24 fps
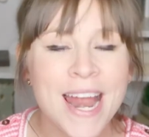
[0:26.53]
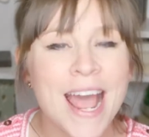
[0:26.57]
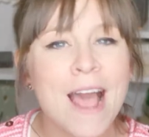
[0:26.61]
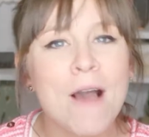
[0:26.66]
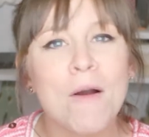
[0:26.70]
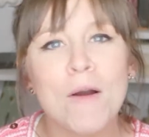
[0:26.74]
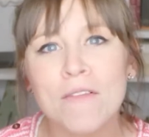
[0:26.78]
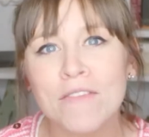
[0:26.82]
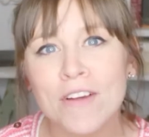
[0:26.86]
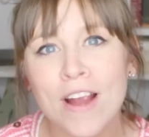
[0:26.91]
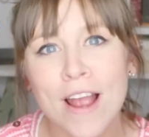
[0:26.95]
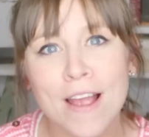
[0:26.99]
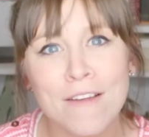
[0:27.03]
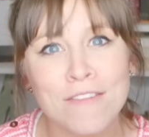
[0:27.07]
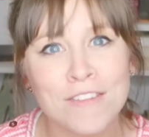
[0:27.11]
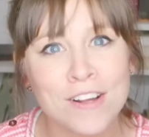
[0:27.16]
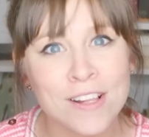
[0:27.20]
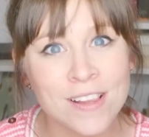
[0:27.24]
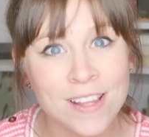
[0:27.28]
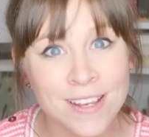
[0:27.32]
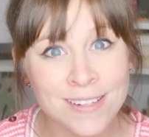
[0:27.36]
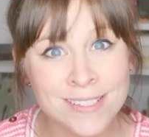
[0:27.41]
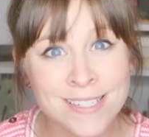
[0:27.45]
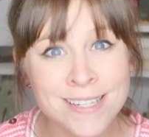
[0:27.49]
However, I've
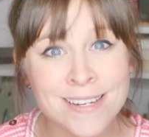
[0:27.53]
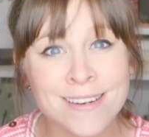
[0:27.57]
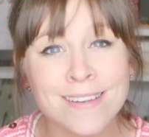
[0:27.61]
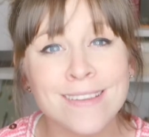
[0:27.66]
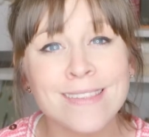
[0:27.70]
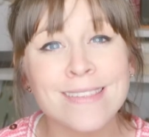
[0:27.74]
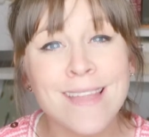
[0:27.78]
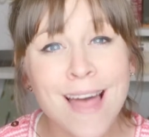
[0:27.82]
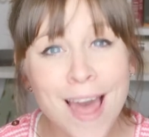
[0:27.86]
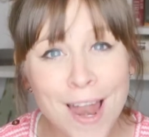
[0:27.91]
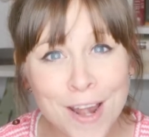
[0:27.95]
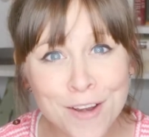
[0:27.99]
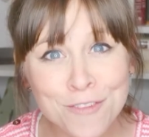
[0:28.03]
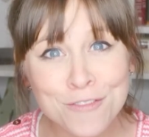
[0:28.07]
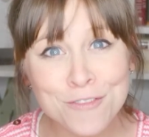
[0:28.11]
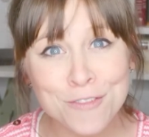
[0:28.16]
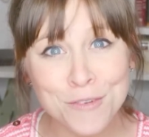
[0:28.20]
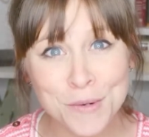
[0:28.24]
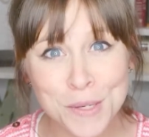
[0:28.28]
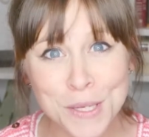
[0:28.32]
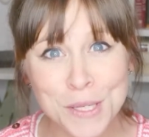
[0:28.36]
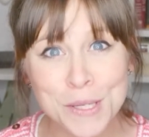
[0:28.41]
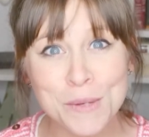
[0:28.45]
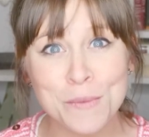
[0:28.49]
collected a lot
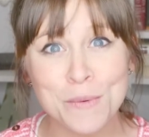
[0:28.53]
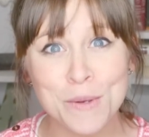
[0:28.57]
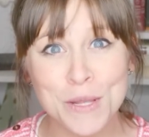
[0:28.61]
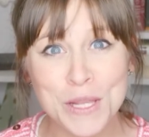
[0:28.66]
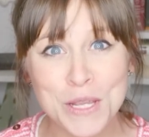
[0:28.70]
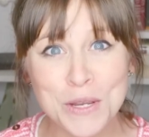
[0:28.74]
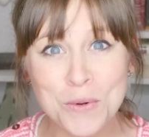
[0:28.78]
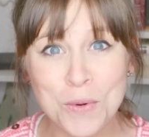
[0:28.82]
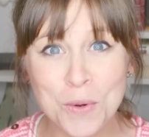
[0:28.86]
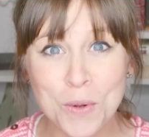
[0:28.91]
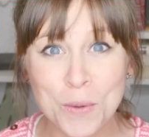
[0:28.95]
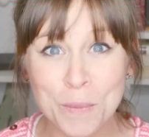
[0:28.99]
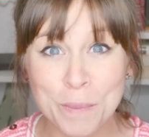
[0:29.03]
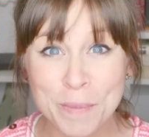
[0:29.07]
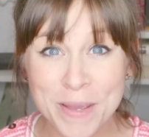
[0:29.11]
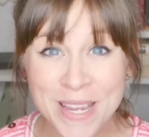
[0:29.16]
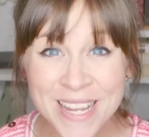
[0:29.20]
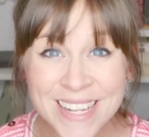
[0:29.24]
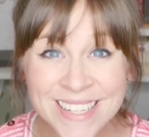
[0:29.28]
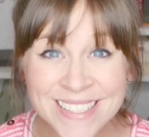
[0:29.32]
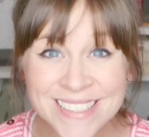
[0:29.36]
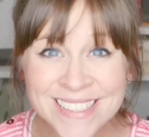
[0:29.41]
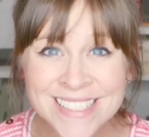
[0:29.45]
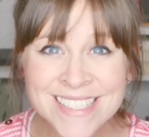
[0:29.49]
of really cool
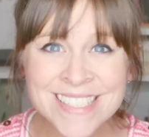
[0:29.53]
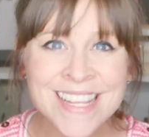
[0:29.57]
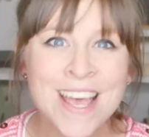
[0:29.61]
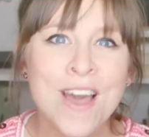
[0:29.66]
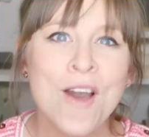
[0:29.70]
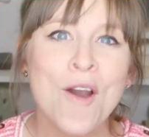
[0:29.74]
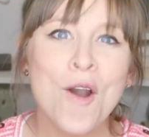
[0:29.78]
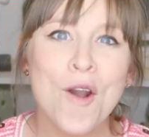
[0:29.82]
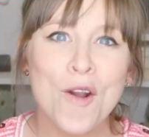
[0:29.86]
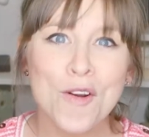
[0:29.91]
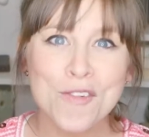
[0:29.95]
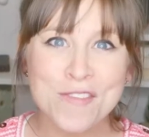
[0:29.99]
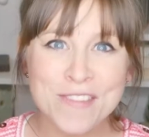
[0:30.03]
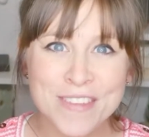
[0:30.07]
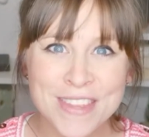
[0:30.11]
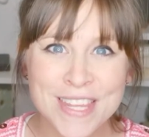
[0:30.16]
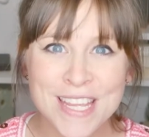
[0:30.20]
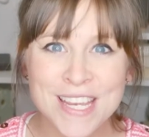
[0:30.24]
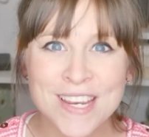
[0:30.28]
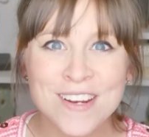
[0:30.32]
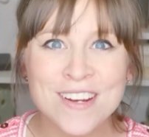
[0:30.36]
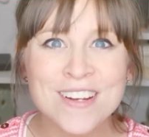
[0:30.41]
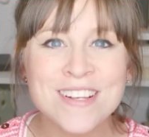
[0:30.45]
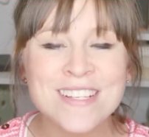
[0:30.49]
pins over
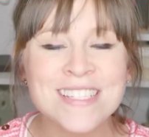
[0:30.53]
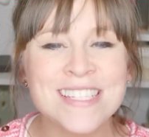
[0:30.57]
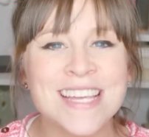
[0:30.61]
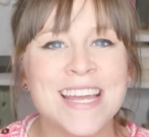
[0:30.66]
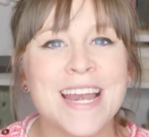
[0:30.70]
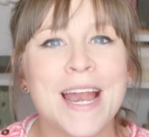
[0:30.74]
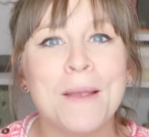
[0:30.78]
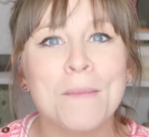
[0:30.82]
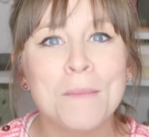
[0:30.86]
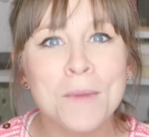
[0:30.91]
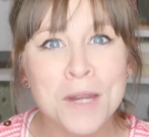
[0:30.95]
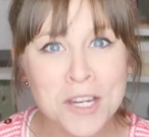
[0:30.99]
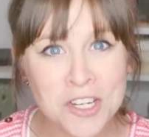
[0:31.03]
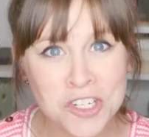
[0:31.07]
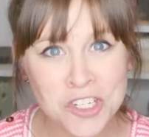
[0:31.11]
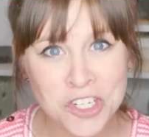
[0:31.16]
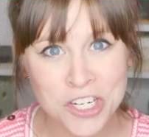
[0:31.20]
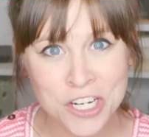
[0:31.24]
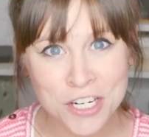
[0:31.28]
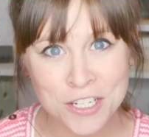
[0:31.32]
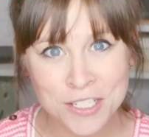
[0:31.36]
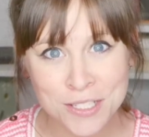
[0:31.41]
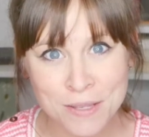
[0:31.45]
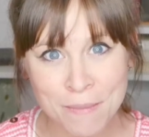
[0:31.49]
the years, and I'm going to
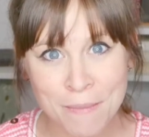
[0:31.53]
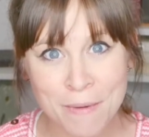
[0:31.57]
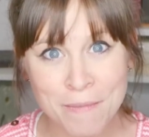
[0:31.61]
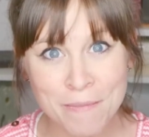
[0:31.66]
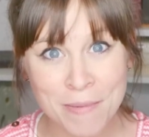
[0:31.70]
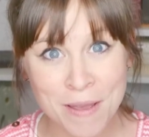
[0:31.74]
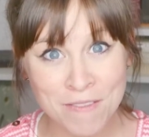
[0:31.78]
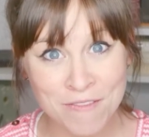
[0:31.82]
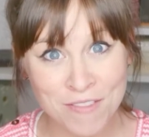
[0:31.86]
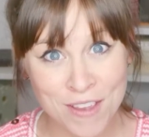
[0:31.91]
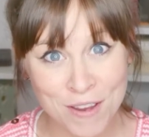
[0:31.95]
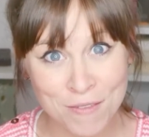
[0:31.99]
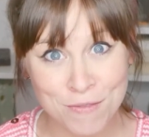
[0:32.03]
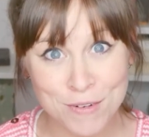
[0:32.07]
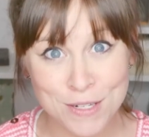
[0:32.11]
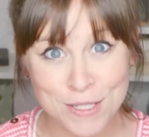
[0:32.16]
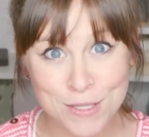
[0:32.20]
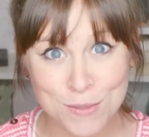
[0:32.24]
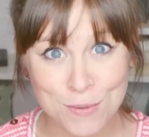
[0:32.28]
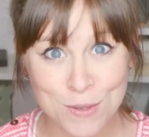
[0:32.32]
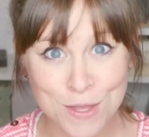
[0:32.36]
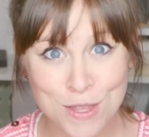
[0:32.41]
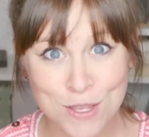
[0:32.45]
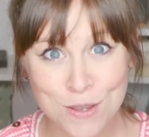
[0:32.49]
share some of my
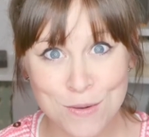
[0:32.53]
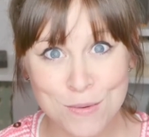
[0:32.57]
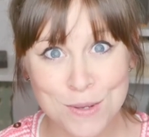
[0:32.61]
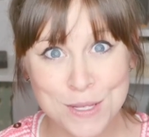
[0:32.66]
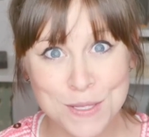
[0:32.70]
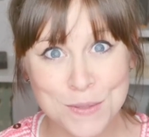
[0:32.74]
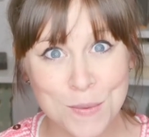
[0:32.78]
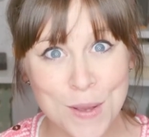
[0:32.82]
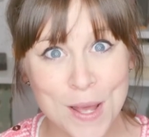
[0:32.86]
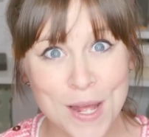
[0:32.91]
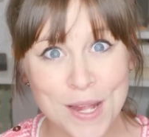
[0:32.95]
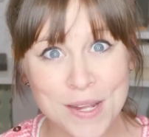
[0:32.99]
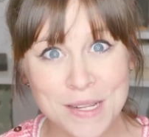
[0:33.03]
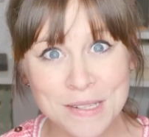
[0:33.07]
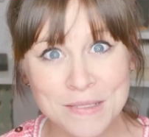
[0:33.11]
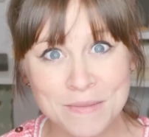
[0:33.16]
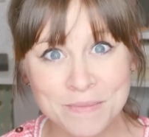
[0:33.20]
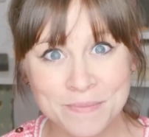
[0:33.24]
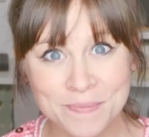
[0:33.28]
favorites with you as well.